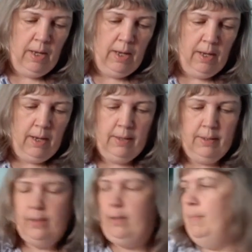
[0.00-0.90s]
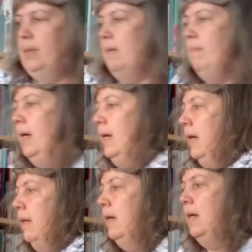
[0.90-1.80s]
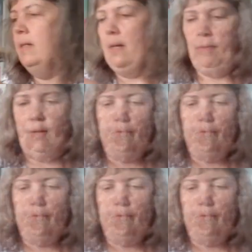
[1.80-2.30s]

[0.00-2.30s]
and I'm busy making these at the